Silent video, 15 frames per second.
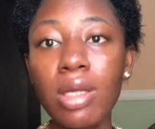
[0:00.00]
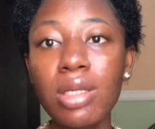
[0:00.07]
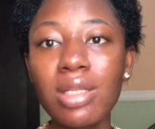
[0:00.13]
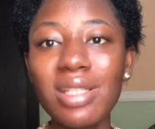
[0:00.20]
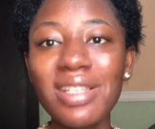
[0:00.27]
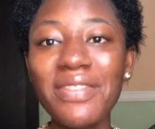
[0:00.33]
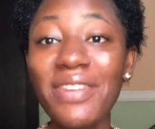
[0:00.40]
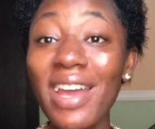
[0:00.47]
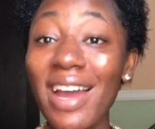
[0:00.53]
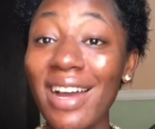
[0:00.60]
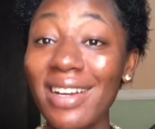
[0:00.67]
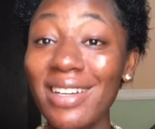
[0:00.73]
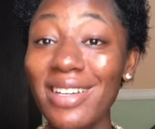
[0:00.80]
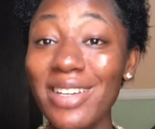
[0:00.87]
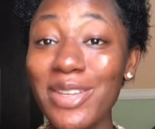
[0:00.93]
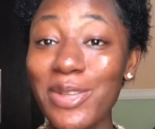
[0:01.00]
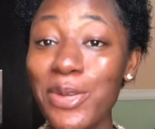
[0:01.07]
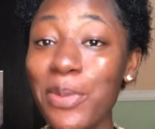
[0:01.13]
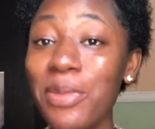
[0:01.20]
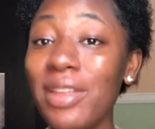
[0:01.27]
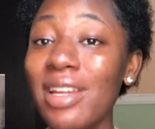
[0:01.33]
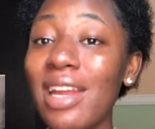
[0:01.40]
Severe acne is
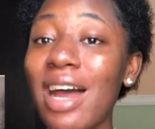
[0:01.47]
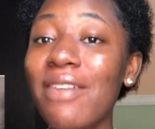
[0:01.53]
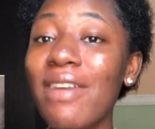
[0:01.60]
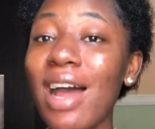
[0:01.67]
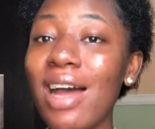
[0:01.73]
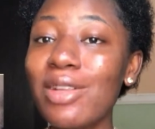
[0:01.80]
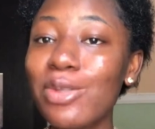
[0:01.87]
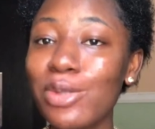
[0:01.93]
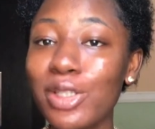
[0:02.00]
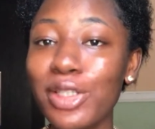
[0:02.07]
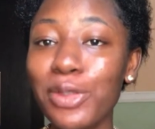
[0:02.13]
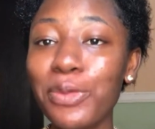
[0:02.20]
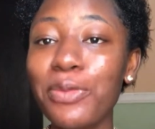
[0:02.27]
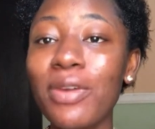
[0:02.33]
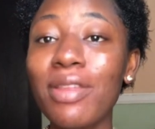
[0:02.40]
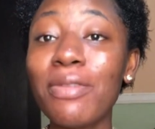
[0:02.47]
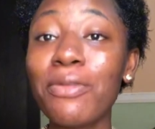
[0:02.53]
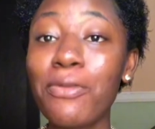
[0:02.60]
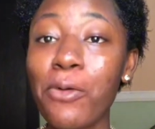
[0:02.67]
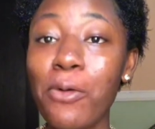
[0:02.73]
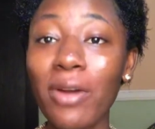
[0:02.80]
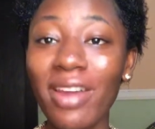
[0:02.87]
something I've had to deal with
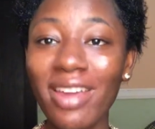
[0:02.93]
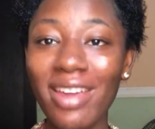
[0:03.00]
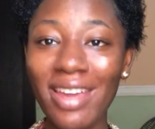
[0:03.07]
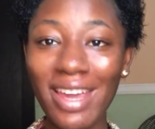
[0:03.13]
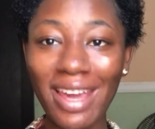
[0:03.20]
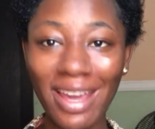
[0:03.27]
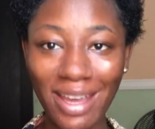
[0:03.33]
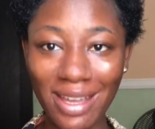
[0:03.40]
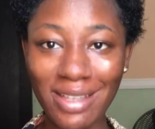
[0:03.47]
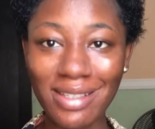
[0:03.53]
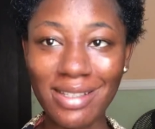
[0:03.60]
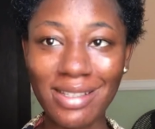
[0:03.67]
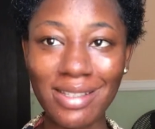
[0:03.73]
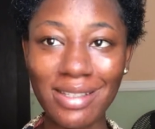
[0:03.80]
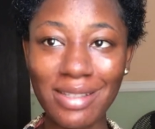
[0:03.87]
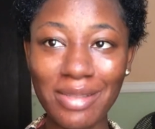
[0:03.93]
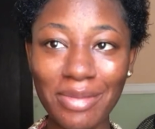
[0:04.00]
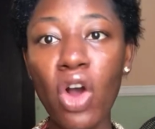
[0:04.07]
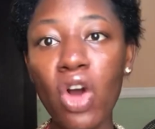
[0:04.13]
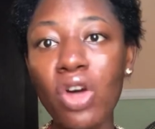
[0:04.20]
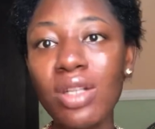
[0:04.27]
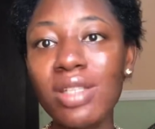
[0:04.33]
for years.
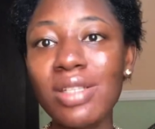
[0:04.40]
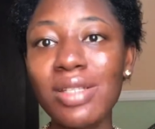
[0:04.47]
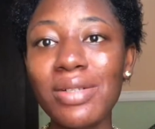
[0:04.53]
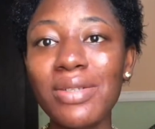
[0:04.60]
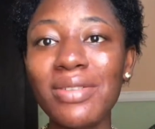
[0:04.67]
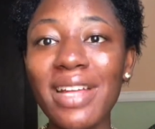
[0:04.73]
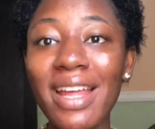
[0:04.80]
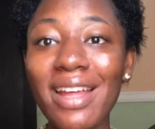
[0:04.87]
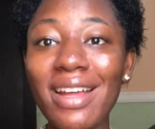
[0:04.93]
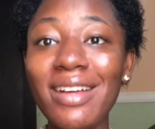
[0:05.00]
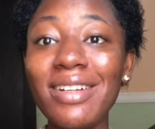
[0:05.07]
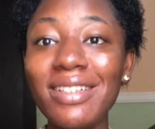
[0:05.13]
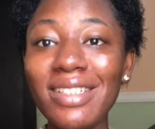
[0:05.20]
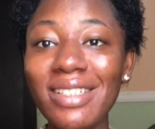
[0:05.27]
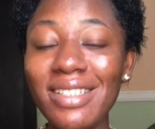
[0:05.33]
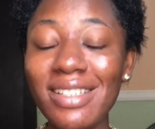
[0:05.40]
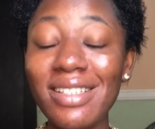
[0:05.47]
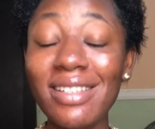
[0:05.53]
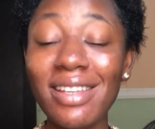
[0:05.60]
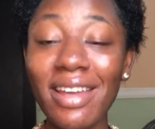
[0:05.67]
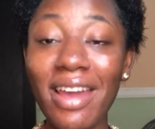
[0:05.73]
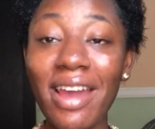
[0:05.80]
Until early
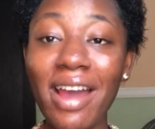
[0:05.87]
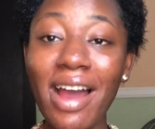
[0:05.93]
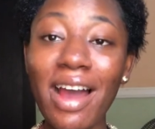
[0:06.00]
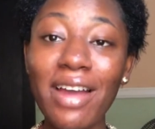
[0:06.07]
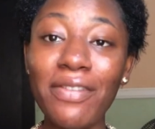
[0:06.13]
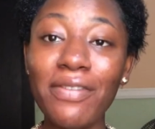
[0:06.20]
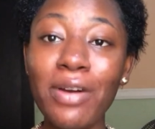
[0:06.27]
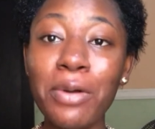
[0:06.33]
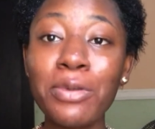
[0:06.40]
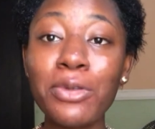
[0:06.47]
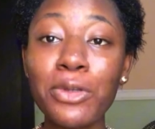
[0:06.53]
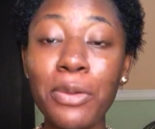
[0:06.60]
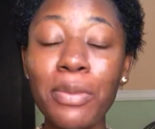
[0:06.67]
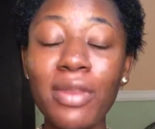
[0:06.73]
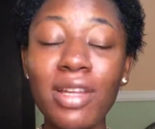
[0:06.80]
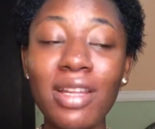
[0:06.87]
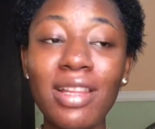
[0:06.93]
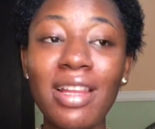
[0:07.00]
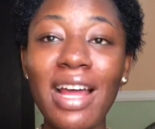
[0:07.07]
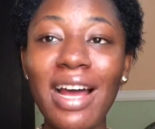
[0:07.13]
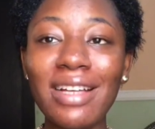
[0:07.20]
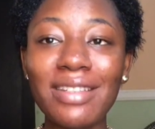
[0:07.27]
this year, I found
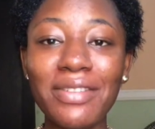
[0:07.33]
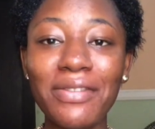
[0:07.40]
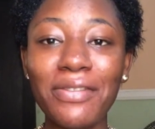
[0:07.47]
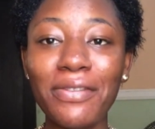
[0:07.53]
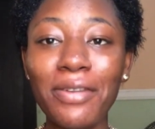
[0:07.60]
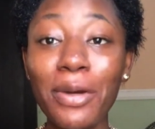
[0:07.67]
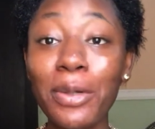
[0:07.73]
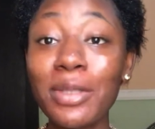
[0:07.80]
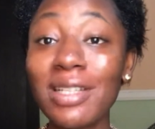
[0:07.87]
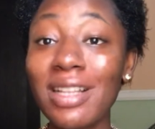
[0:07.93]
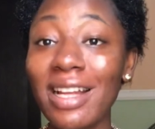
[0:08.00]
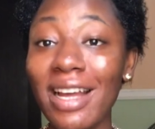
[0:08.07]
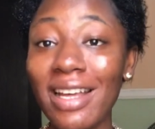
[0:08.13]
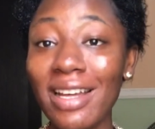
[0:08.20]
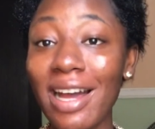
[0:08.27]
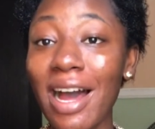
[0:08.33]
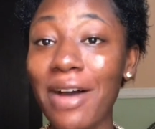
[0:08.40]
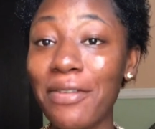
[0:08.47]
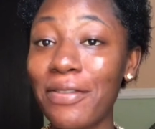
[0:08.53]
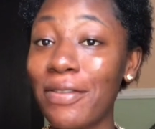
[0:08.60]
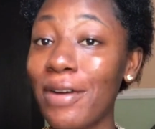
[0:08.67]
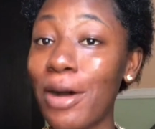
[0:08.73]
something that felt like I
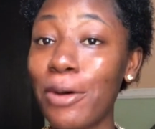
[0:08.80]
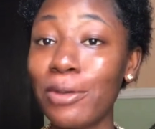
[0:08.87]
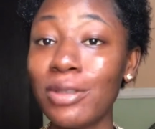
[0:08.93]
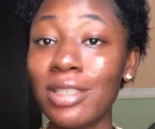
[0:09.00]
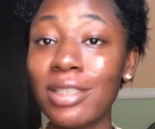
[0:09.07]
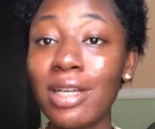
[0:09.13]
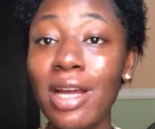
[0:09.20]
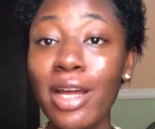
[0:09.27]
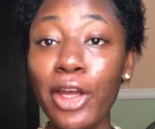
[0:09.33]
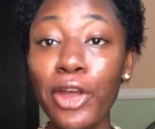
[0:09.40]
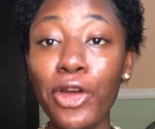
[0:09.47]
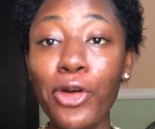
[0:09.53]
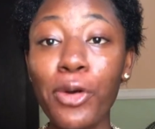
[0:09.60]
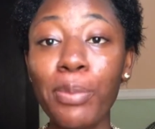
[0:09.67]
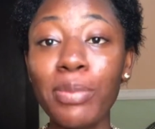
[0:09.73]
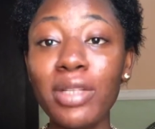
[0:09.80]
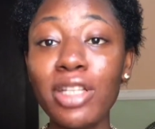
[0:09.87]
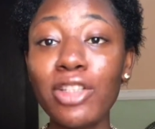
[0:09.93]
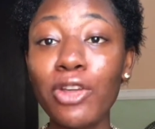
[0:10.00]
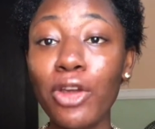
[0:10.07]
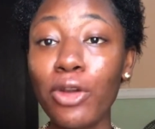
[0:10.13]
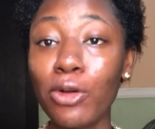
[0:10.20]
found a
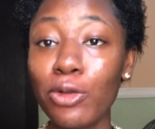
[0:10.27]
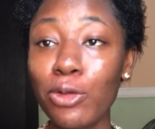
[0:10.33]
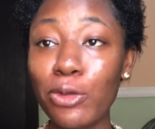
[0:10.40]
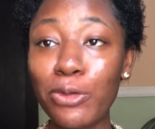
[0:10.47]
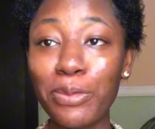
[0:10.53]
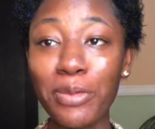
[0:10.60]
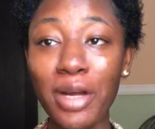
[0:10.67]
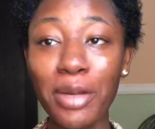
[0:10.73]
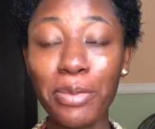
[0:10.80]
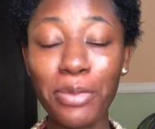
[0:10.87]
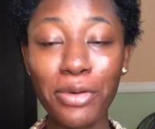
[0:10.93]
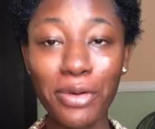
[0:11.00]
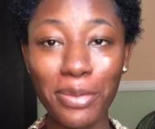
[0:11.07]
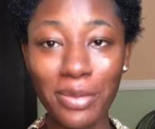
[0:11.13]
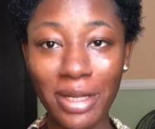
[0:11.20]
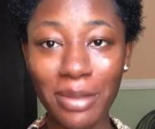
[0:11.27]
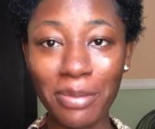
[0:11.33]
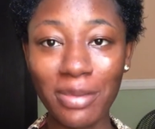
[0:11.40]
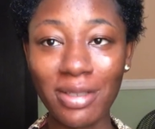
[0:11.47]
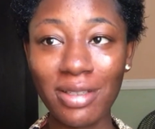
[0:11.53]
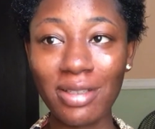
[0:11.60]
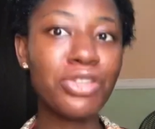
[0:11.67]
complete cure to my
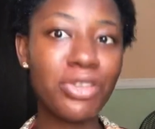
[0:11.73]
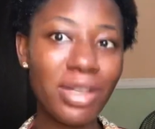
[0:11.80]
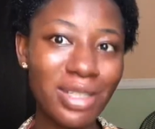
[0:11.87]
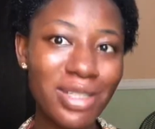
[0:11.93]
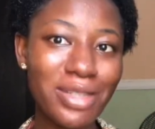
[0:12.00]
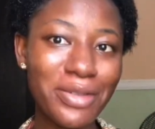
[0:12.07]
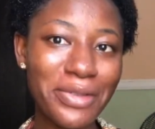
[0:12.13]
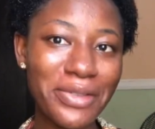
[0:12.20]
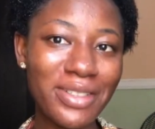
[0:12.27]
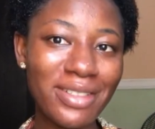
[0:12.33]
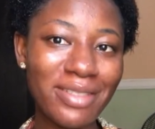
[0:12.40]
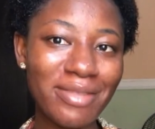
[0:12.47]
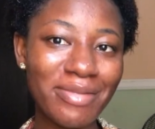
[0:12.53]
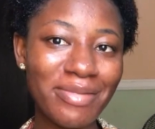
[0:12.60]
problems. Tretinoin.